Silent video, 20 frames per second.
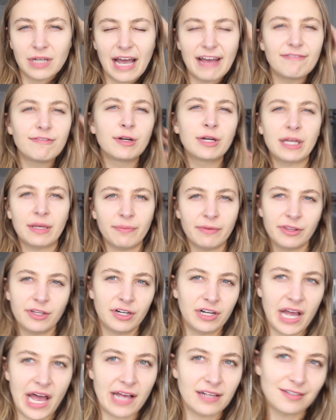I forget what
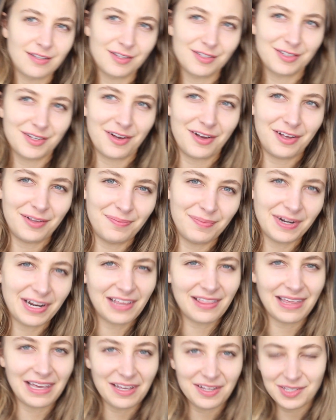their castle's called, but
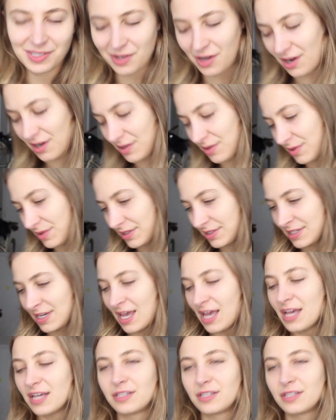I think it's Carhold.